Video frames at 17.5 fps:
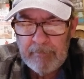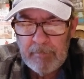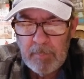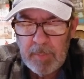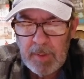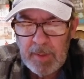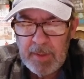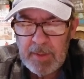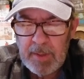
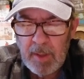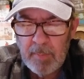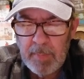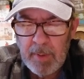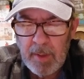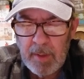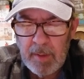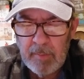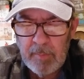Please help
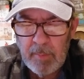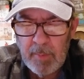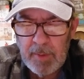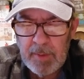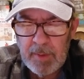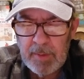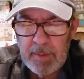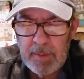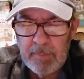all of them with
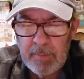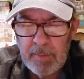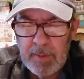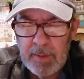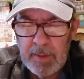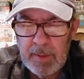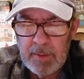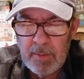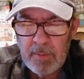their different
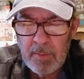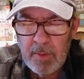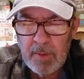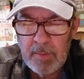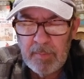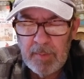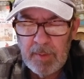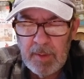needs, Lord,